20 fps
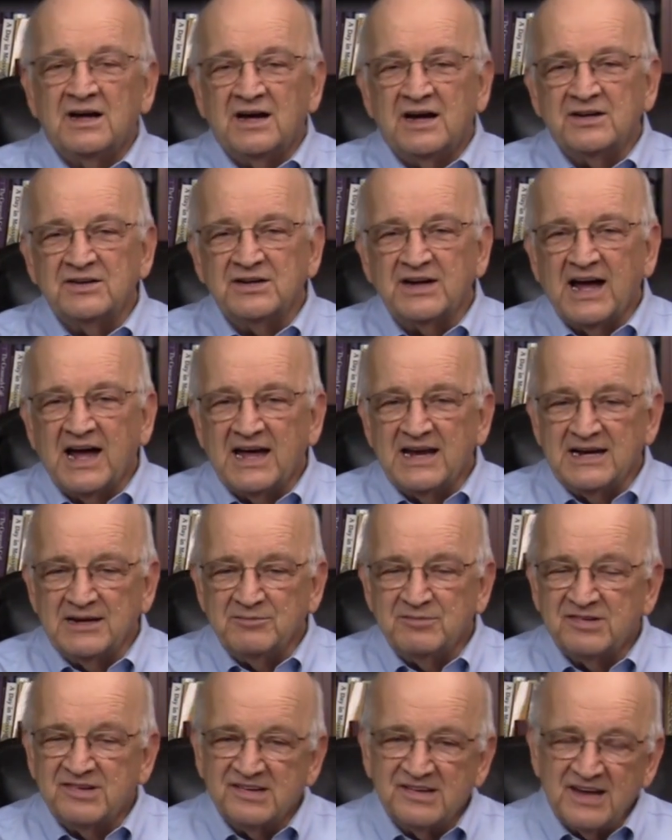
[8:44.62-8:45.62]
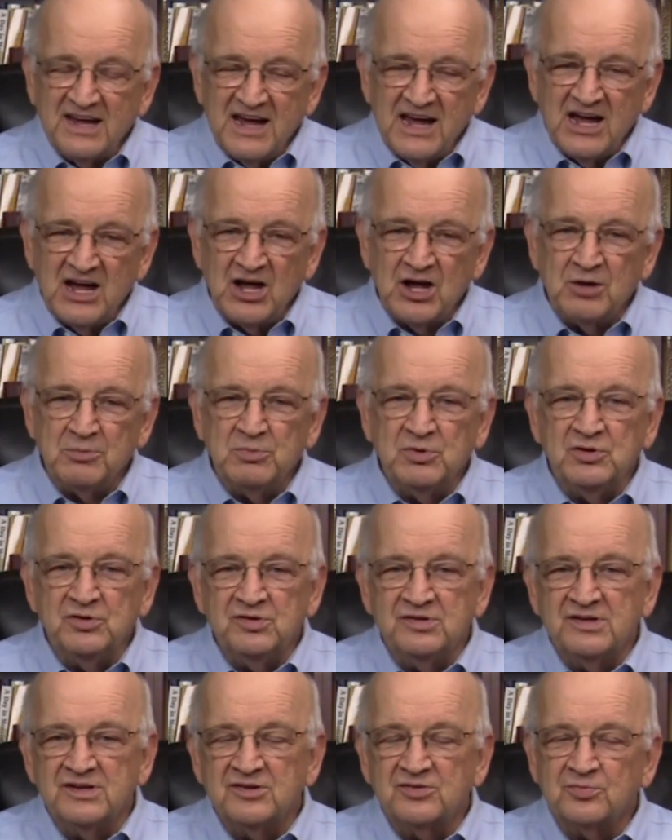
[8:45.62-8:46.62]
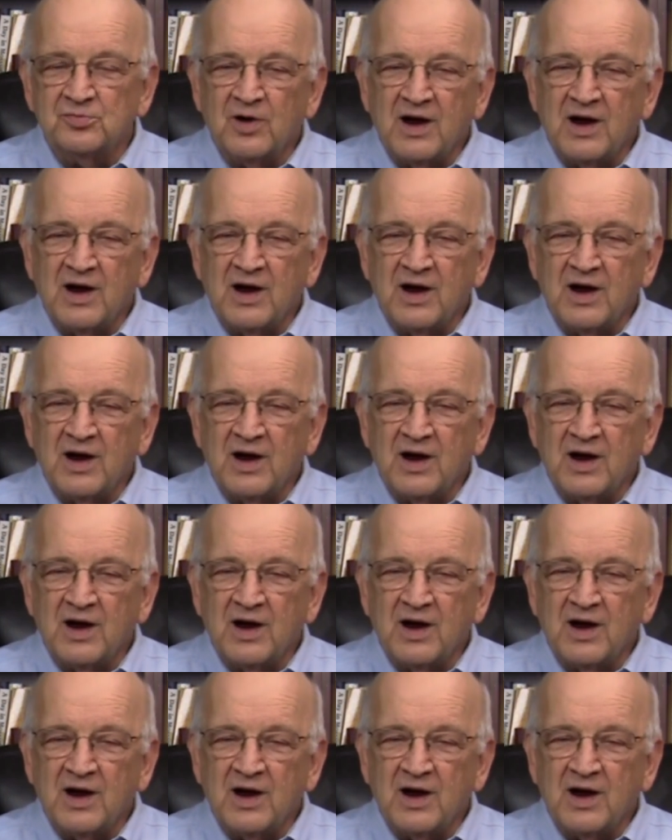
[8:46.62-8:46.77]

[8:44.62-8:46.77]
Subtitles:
other guy named Sam, who's his